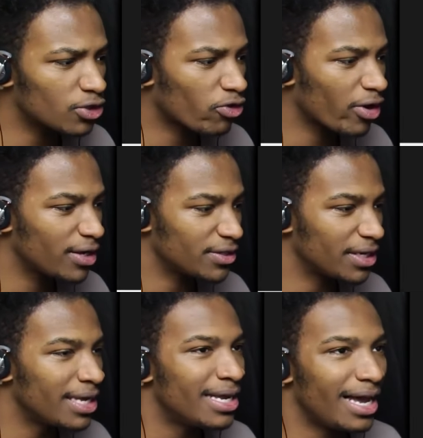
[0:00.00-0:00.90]
It's crazy.
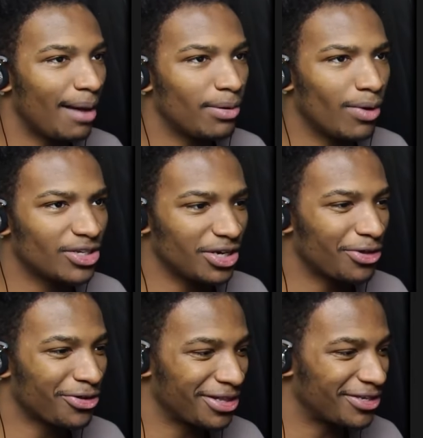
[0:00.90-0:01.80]
I've been watching
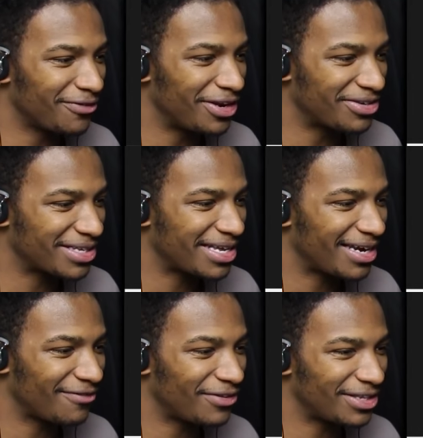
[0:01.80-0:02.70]
other glitch videos that
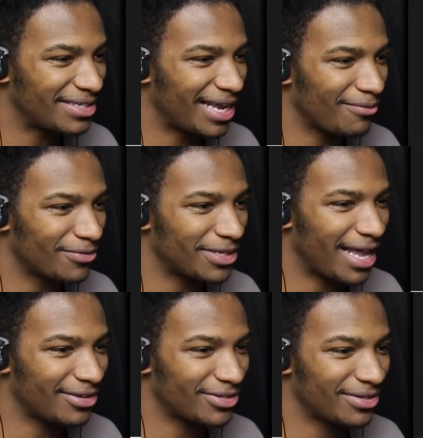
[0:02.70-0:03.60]
kind of fit the same
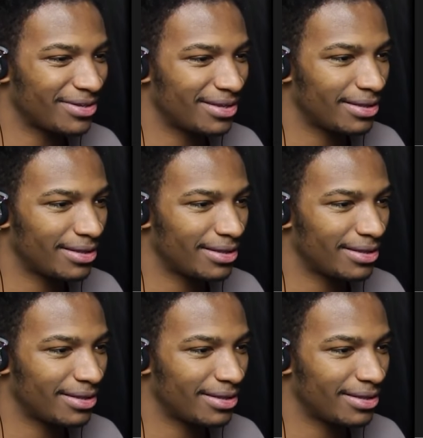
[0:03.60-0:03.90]
stance.